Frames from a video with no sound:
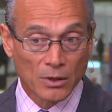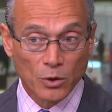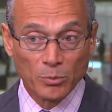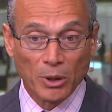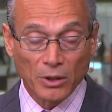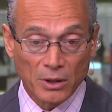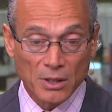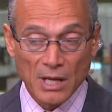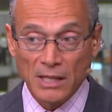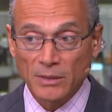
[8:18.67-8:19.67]
Two billion,
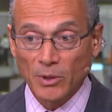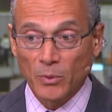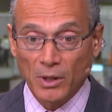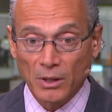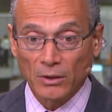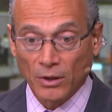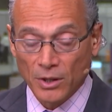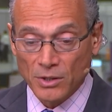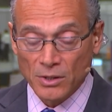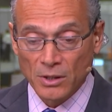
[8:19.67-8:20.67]
this has to be one of their
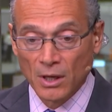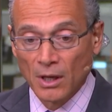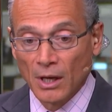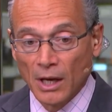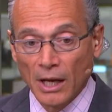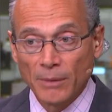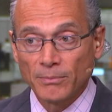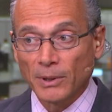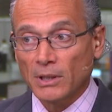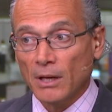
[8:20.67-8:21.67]
largest. Mm -hmm.
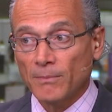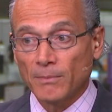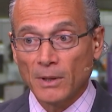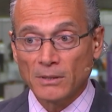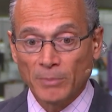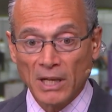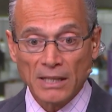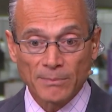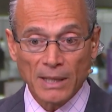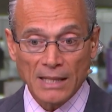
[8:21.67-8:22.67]
And, but, they, it's, but,
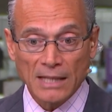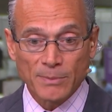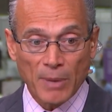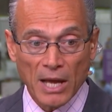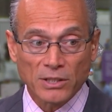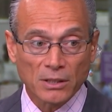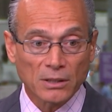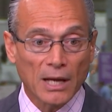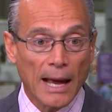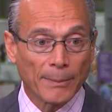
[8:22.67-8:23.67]
but that's patient
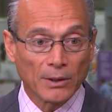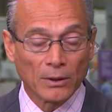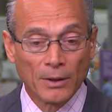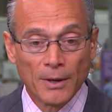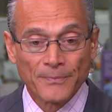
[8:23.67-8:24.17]
capital.